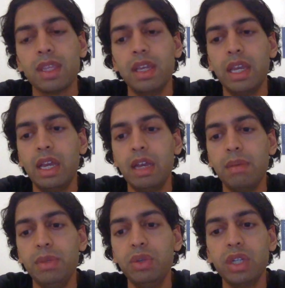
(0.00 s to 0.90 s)

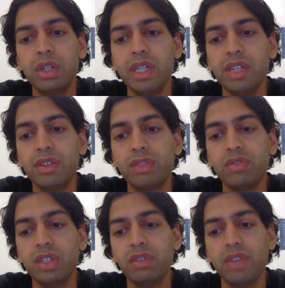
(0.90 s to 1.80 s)
You can go to any of those
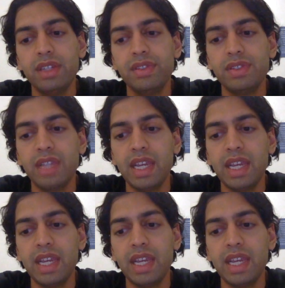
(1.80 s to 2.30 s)
free events,